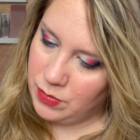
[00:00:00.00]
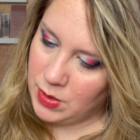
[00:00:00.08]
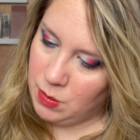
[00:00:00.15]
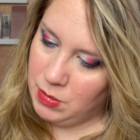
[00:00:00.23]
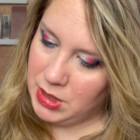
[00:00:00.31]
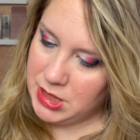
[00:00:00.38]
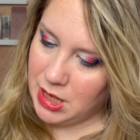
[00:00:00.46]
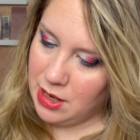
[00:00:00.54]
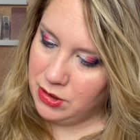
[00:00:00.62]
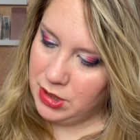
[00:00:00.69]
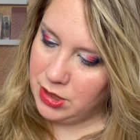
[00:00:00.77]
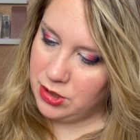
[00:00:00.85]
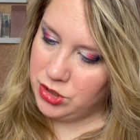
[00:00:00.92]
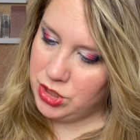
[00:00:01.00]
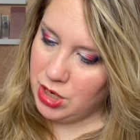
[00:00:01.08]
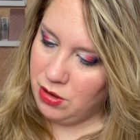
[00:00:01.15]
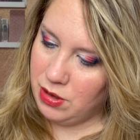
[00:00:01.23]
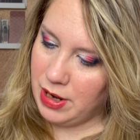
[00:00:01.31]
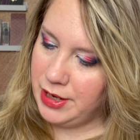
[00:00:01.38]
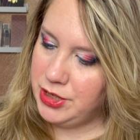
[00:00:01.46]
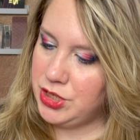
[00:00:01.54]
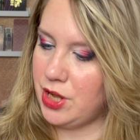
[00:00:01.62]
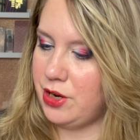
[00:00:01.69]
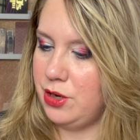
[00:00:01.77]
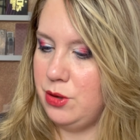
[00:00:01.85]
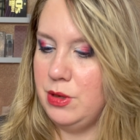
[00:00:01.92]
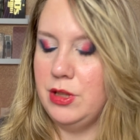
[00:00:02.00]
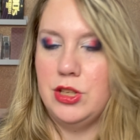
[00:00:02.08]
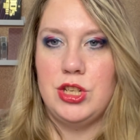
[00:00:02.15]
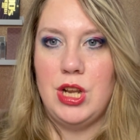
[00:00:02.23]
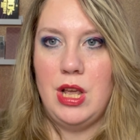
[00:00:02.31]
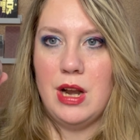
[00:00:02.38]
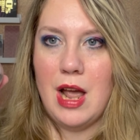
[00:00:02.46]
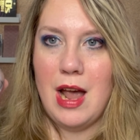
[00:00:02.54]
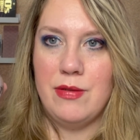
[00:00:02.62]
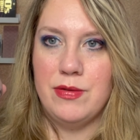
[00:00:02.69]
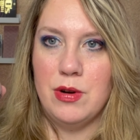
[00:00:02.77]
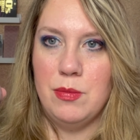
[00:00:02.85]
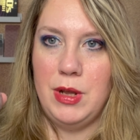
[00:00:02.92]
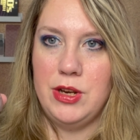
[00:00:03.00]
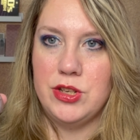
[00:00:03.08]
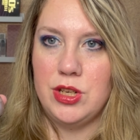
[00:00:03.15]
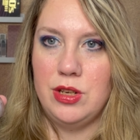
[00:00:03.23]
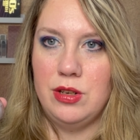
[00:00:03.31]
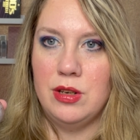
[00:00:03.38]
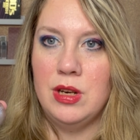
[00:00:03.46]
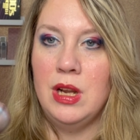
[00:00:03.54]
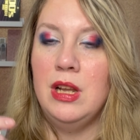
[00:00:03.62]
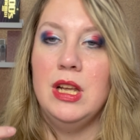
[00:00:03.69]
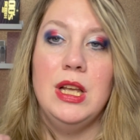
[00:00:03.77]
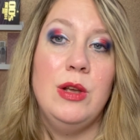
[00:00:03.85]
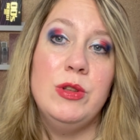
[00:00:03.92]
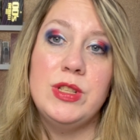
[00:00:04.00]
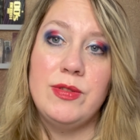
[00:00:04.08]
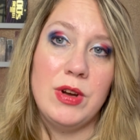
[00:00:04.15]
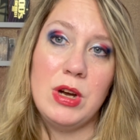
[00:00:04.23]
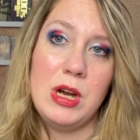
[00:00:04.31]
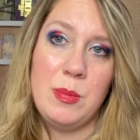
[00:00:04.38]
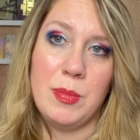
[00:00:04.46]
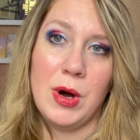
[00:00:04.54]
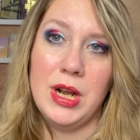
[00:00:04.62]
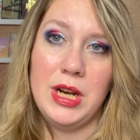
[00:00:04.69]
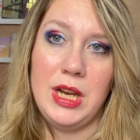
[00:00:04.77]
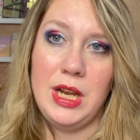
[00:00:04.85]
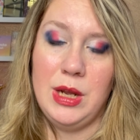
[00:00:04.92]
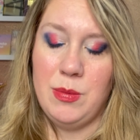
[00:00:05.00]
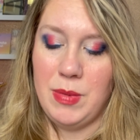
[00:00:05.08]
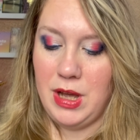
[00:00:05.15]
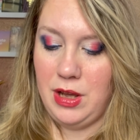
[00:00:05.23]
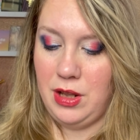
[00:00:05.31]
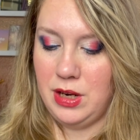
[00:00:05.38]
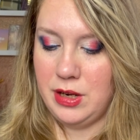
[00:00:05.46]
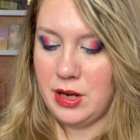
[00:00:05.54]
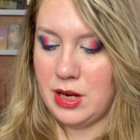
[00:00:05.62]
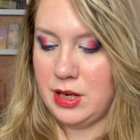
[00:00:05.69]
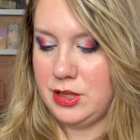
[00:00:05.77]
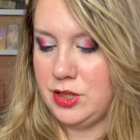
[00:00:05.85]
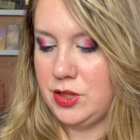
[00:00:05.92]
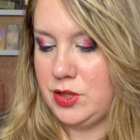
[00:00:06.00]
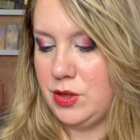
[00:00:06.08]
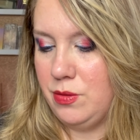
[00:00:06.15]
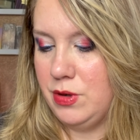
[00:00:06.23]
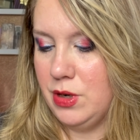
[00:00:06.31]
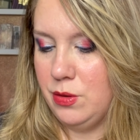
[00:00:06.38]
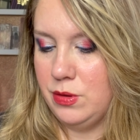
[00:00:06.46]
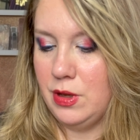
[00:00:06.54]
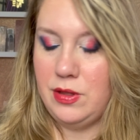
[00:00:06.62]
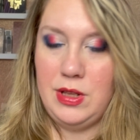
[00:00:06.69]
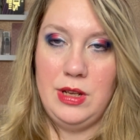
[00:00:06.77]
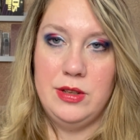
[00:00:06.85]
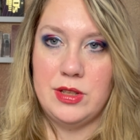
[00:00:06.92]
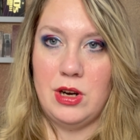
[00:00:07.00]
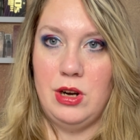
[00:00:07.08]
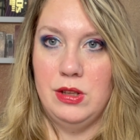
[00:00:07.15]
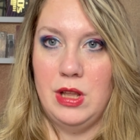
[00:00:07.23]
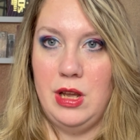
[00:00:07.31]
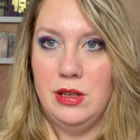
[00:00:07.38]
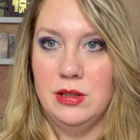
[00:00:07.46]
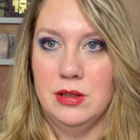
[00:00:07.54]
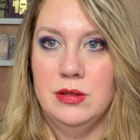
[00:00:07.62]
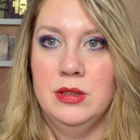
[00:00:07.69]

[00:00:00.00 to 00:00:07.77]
metallic gel eyeshadow in the shade Affirmation. It was very pretty, but I just don't know that these are like